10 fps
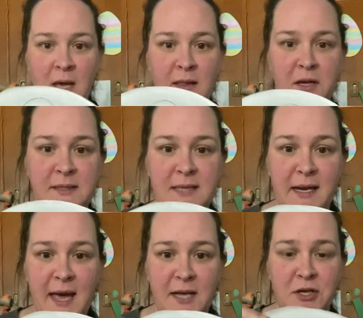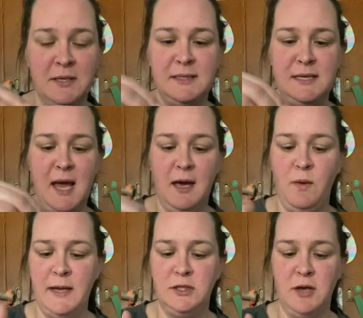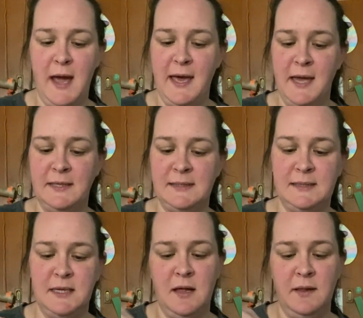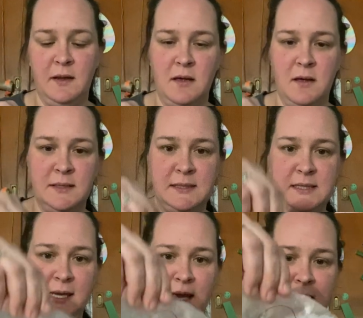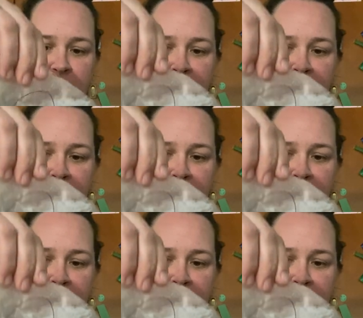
little sun catcher is not quite dry yet. It's still a little sticky,